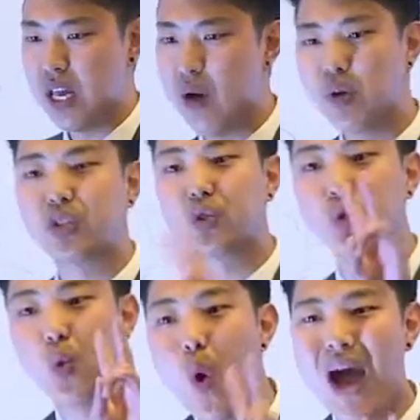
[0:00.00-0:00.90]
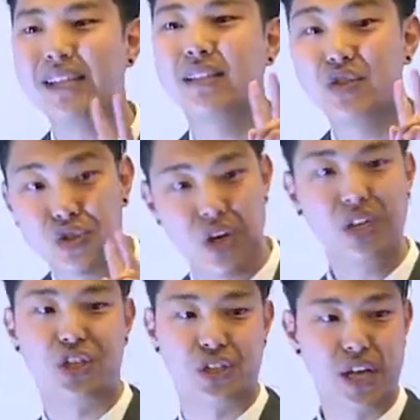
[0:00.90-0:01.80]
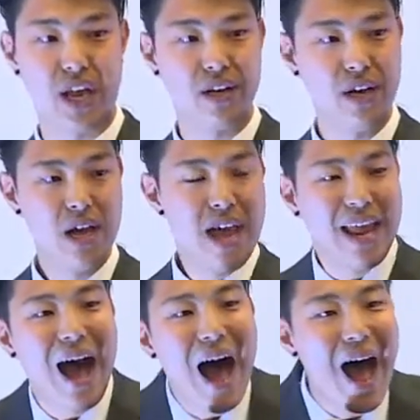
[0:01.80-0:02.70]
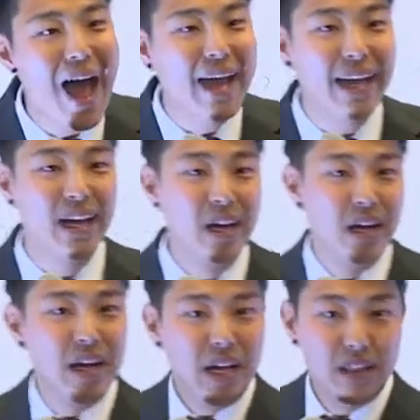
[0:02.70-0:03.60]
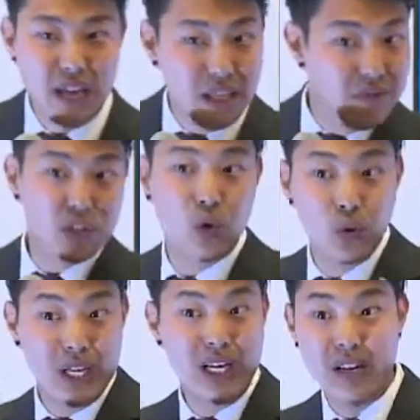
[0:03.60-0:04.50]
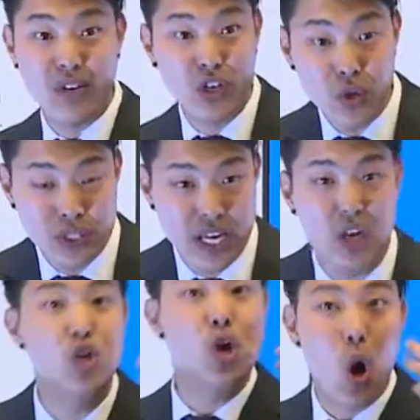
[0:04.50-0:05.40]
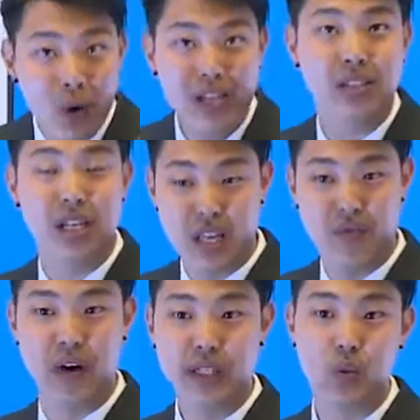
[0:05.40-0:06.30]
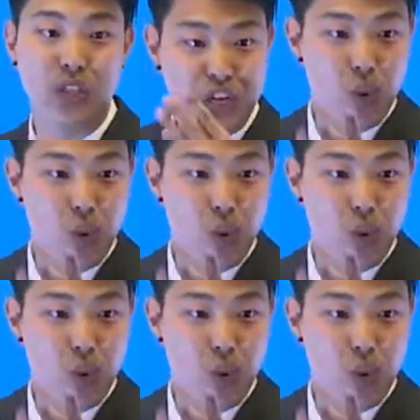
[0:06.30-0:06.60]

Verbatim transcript: It was twice as good, she said. And I, the individual who didn't even use it, noticed the difference when she